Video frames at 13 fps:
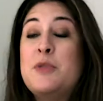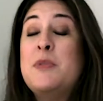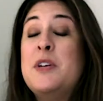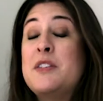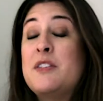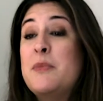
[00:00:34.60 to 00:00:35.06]

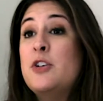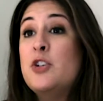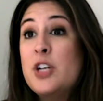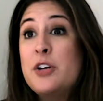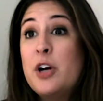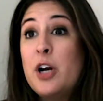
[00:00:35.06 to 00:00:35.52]
because of my
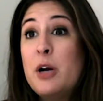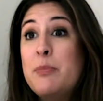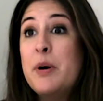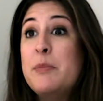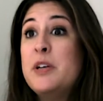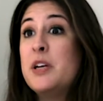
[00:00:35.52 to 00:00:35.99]

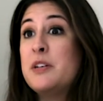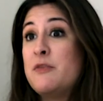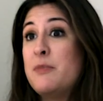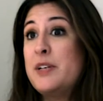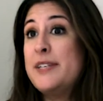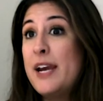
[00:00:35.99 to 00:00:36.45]
gender, but
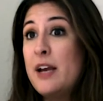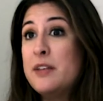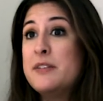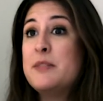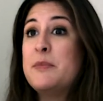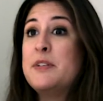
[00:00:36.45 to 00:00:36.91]
because of my
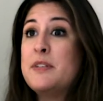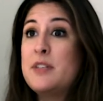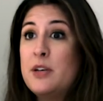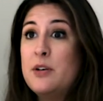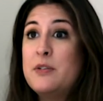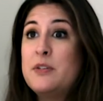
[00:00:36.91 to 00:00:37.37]
talents and my
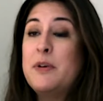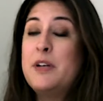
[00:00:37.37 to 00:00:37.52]
skills and my